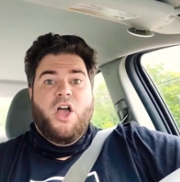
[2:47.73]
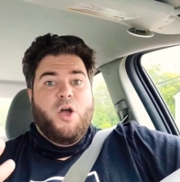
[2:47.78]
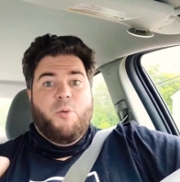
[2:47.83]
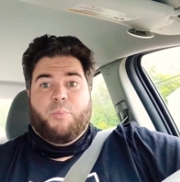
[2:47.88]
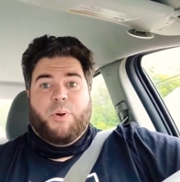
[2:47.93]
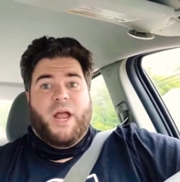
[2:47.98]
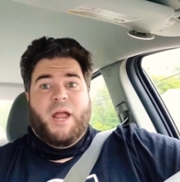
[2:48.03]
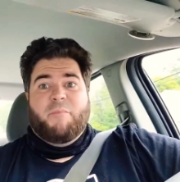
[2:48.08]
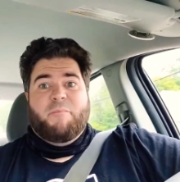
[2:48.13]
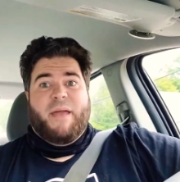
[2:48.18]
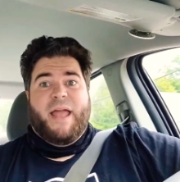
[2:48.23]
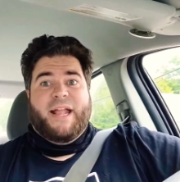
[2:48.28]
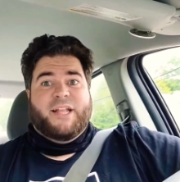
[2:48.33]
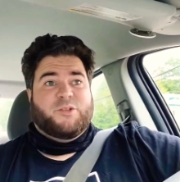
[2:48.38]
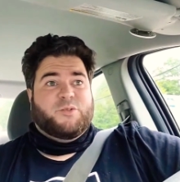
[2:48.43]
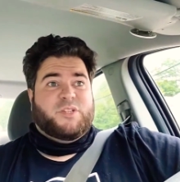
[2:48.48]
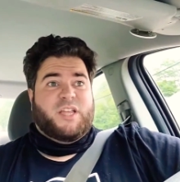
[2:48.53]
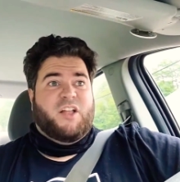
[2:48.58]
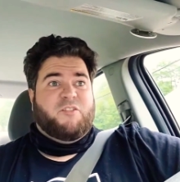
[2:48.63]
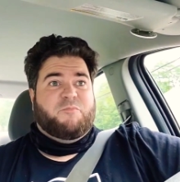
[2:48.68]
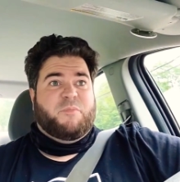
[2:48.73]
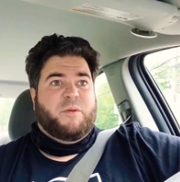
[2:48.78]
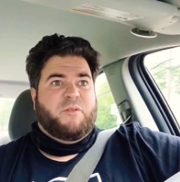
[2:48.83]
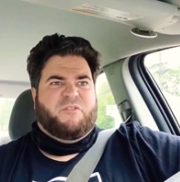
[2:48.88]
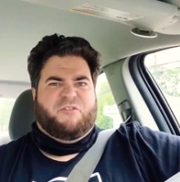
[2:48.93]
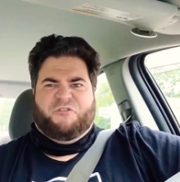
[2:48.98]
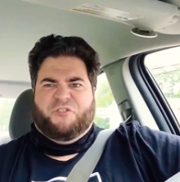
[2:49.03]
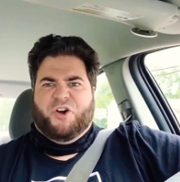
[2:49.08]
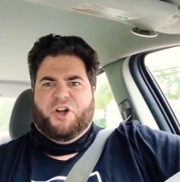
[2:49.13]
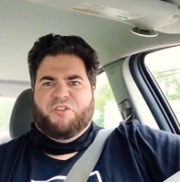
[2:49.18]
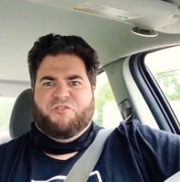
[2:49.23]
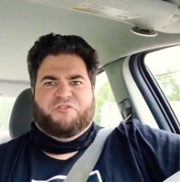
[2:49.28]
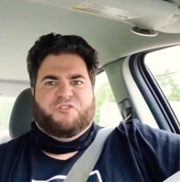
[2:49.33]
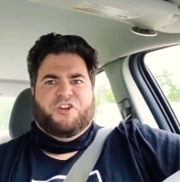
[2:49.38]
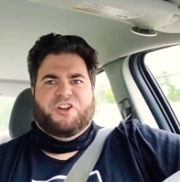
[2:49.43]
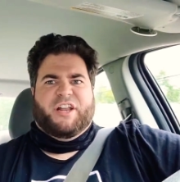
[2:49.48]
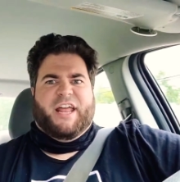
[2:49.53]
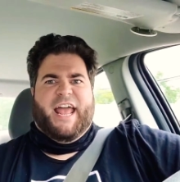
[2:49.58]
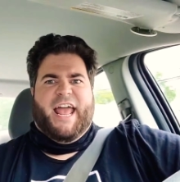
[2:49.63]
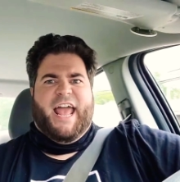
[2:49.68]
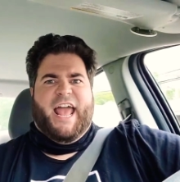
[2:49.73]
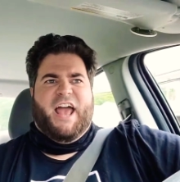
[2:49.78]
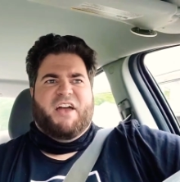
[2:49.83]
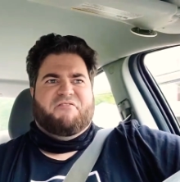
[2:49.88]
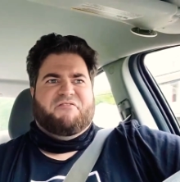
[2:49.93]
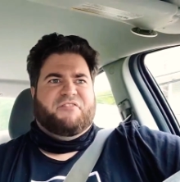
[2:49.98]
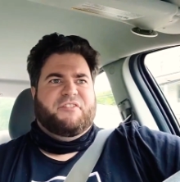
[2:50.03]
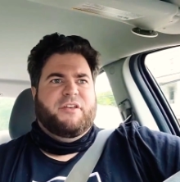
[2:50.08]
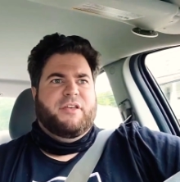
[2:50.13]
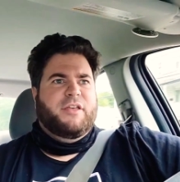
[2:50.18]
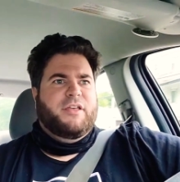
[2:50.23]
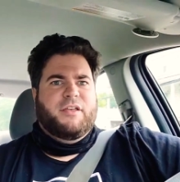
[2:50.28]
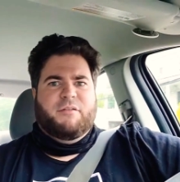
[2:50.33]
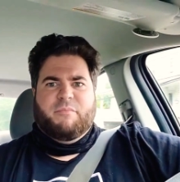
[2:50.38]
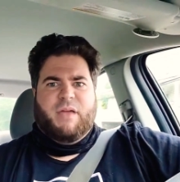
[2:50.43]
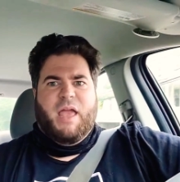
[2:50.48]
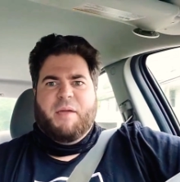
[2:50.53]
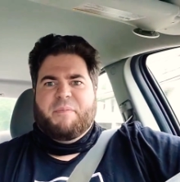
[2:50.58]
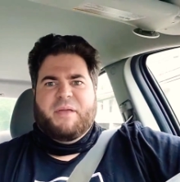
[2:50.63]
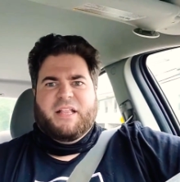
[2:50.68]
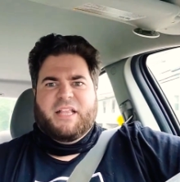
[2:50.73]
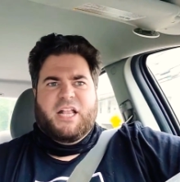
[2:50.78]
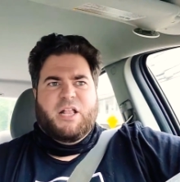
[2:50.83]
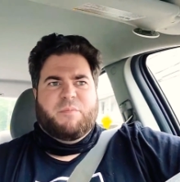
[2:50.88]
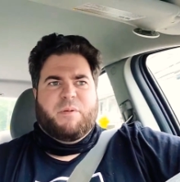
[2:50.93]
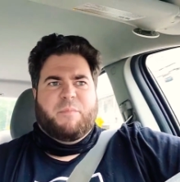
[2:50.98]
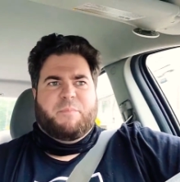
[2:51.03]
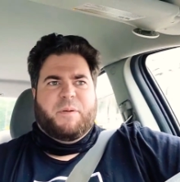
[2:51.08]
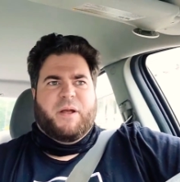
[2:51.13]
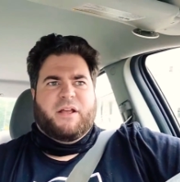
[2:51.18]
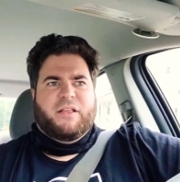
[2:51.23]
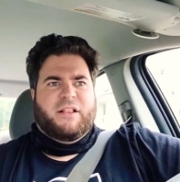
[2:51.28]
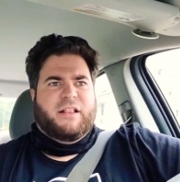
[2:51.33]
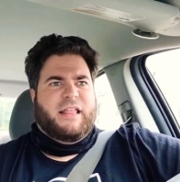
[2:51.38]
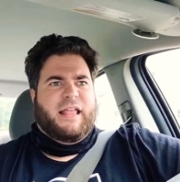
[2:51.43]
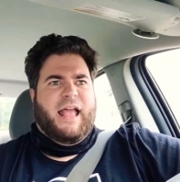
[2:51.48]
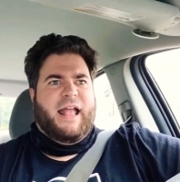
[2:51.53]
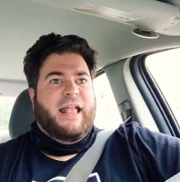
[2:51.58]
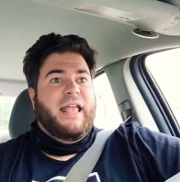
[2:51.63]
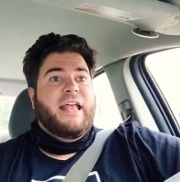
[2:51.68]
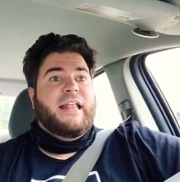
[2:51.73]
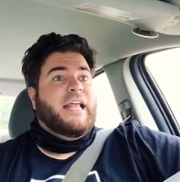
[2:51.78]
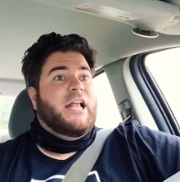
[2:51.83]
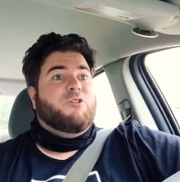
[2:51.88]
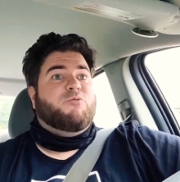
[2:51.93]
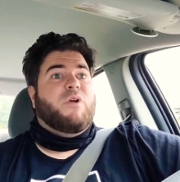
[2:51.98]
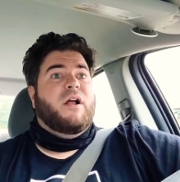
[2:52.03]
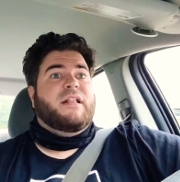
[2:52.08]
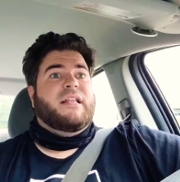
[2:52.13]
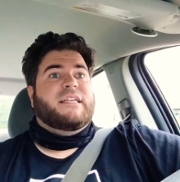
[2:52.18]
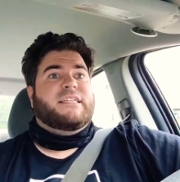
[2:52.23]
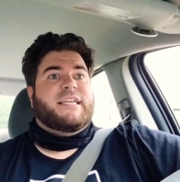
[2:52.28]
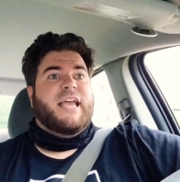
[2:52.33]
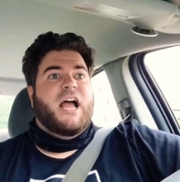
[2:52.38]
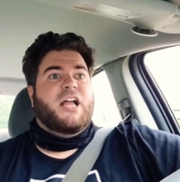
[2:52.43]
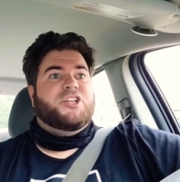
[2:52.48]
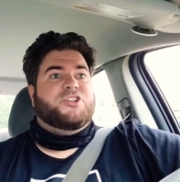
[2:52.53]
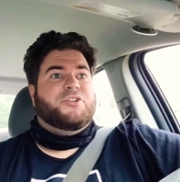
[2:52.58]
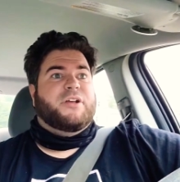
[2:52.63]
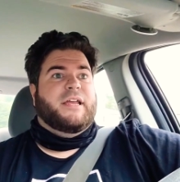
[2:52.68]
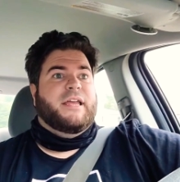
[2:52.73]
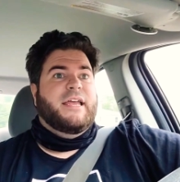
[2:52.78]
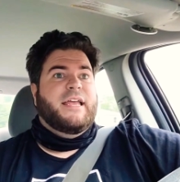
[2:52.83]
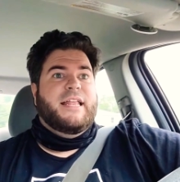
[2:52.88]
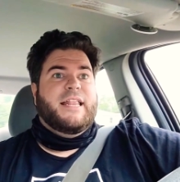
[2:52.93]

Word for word: Praying mantis have to be foot, foot and a half maybe a little bit bigger than that. They'd run this country.